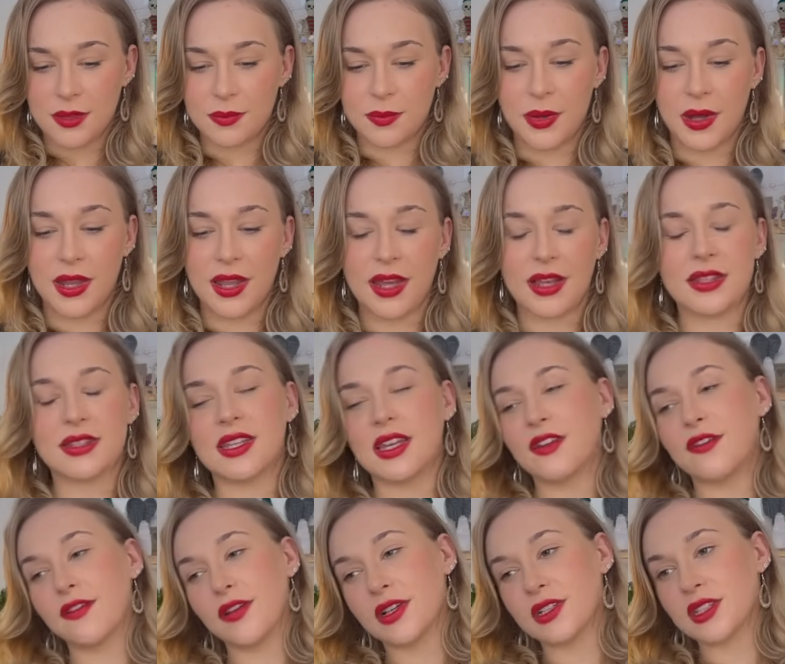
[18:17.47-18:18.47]
but like, say
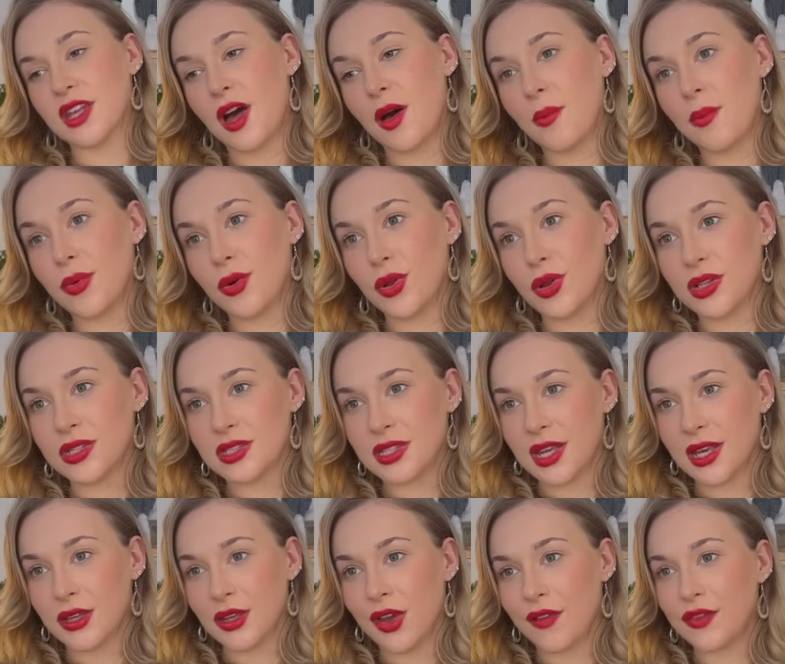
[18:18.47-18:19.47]
for example, it's
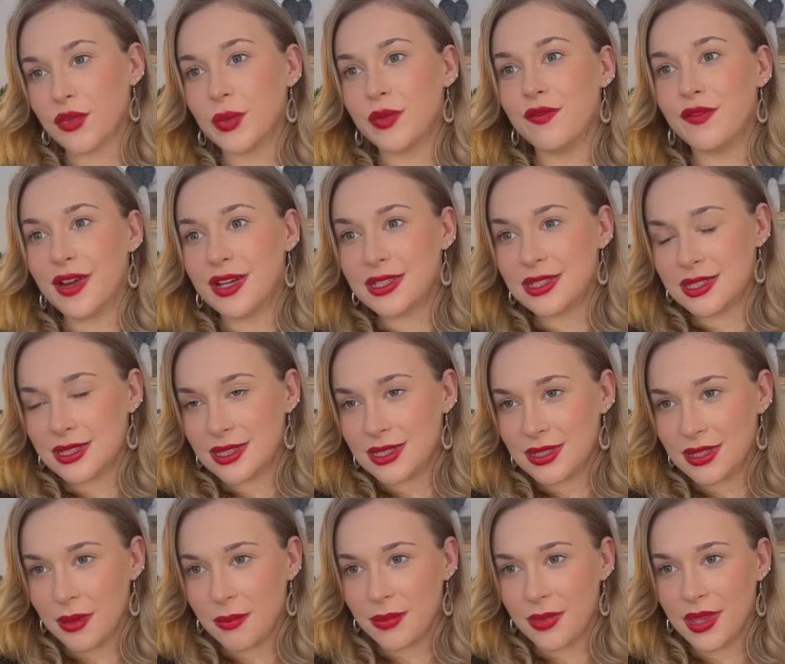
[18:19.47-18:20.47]
like you have to invest in
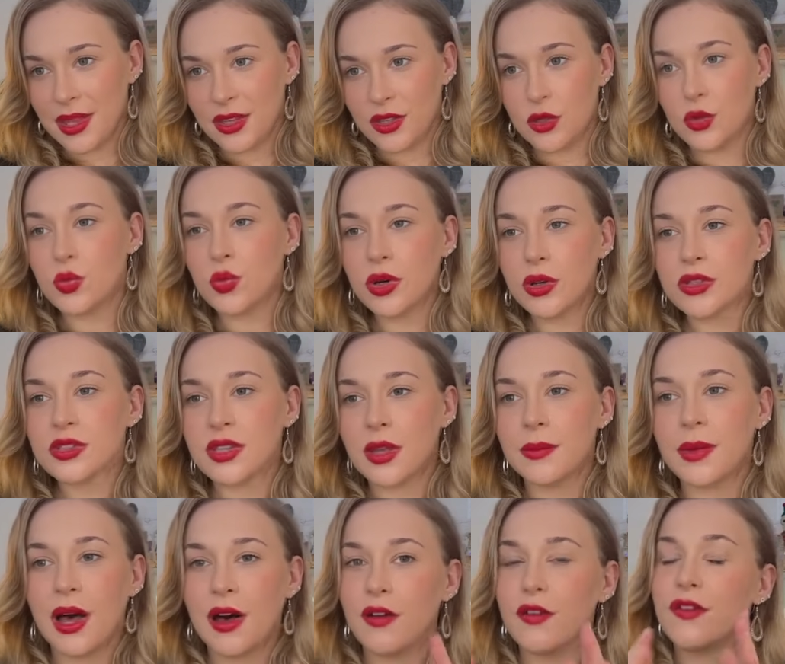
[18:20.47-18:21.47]
something. You will
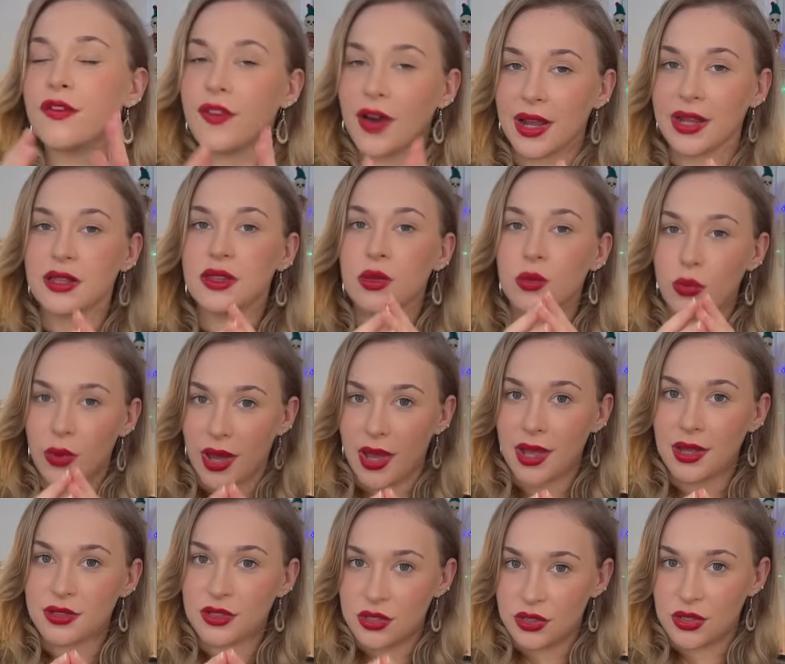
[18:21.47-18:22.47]
somehow find the
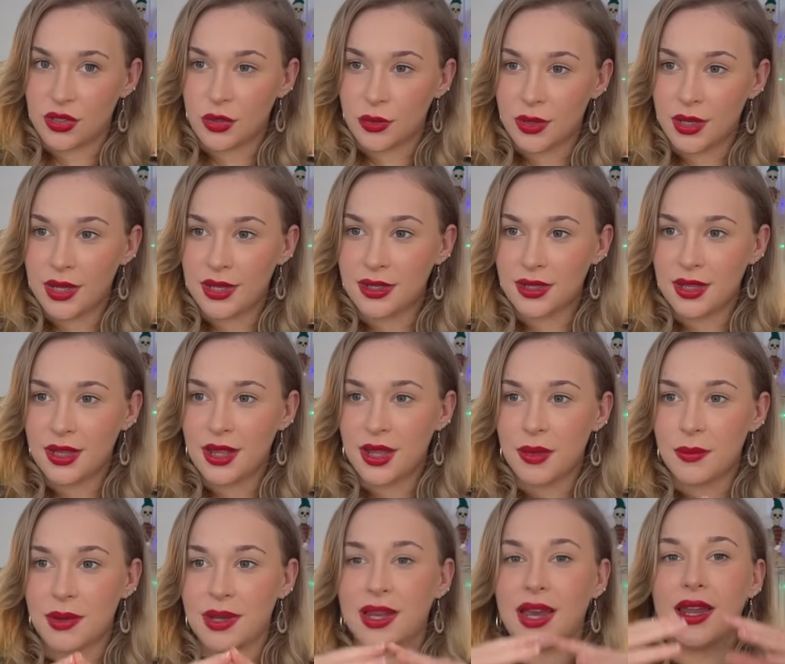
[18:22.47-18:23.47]
way to do it.
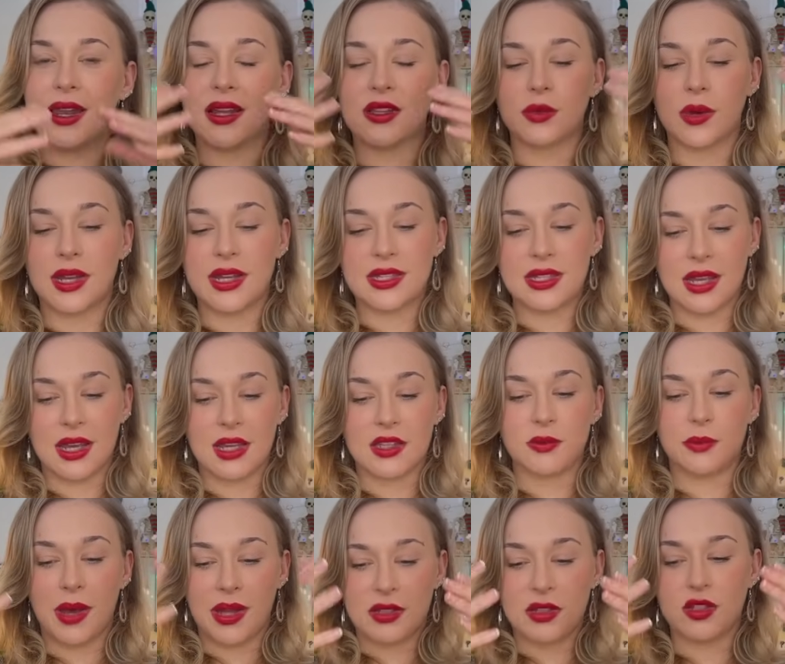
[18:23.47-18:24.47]
But again, that's why they're saying it's
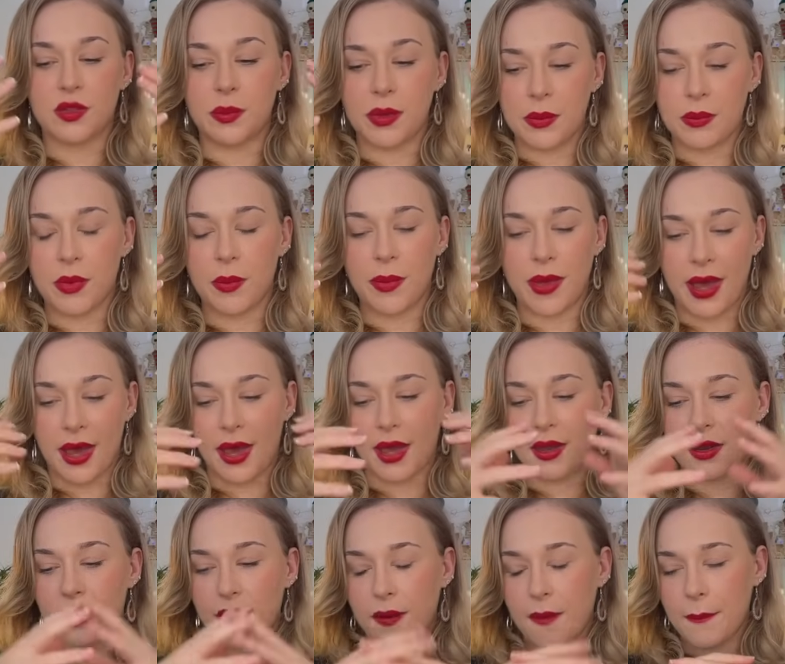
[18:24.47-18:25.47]
better to be
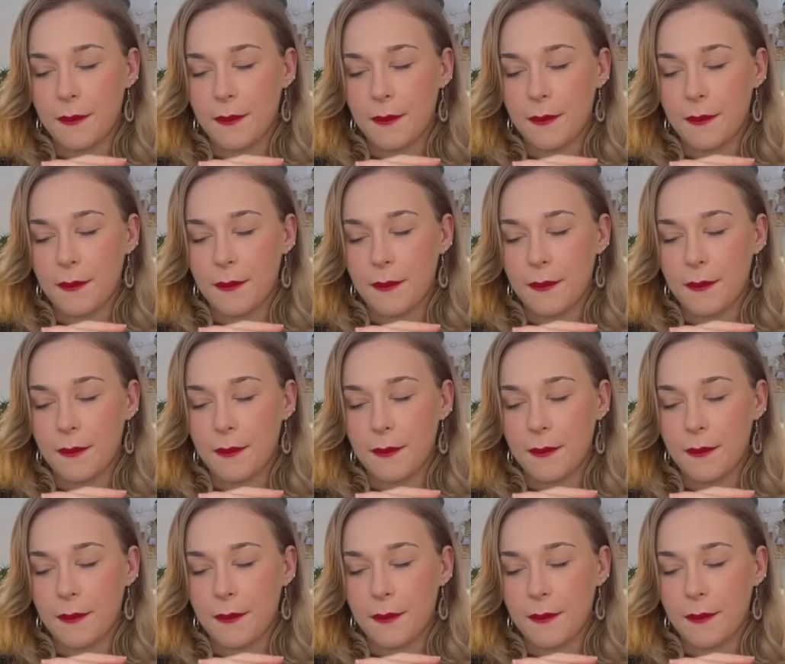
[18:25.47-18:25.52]
prepared.